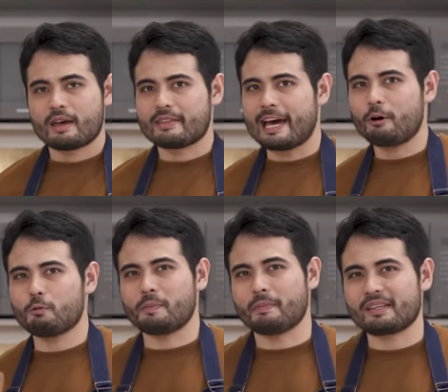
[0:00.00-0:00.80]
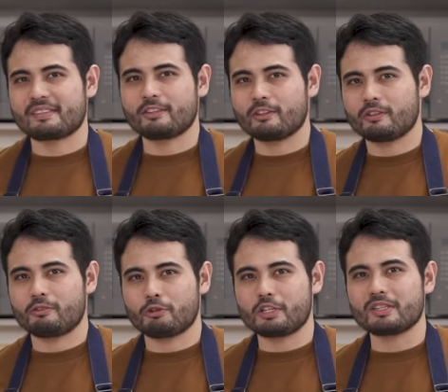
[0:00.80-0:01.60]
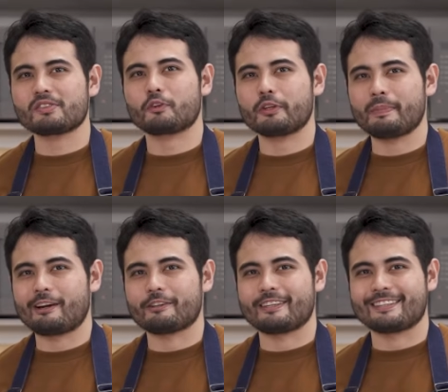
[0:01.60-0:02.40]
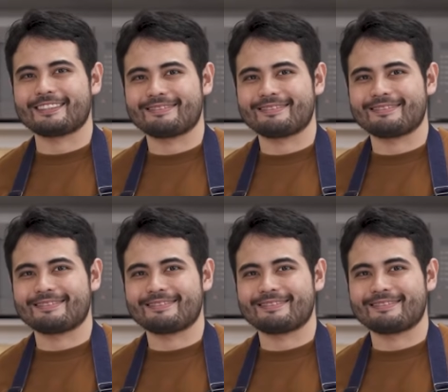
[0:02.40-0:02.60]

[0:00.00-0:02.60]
And now we mix in the ingredients for the marinade.